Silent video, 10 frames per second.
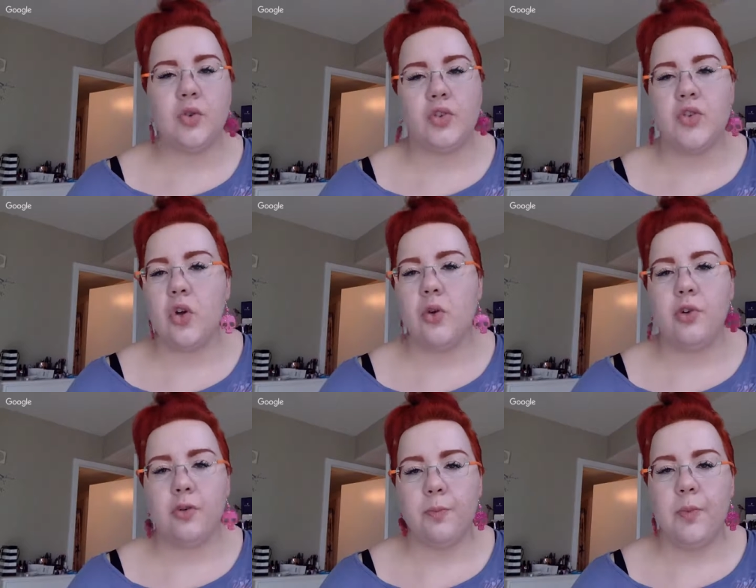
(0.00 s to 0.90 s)
or salmon,
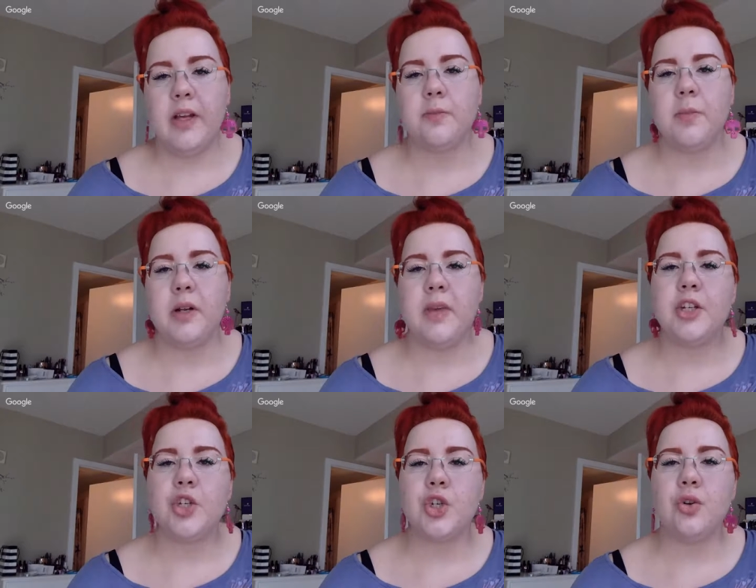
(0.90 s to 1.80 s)
or pink, but make
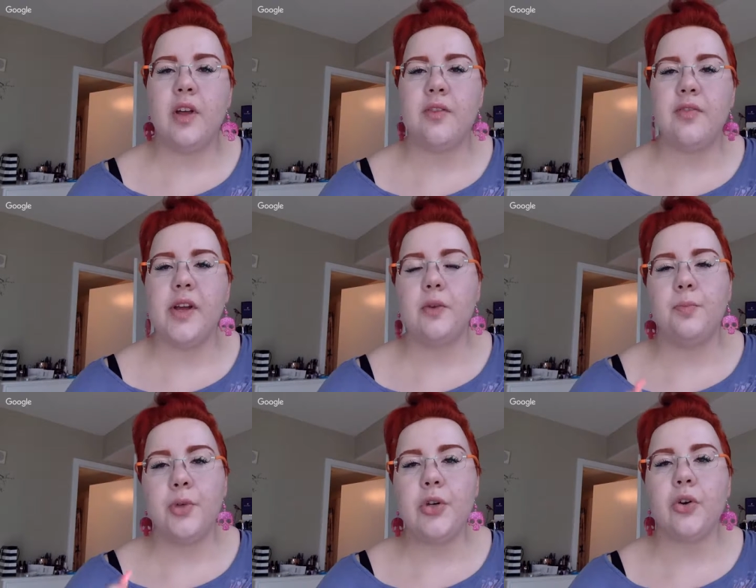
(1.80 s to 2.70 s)
sure that they're
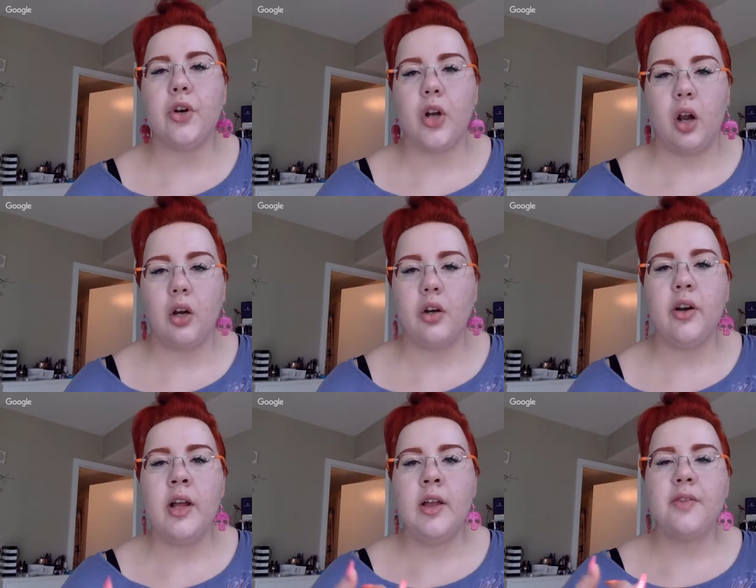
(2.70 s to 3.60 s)
pure color,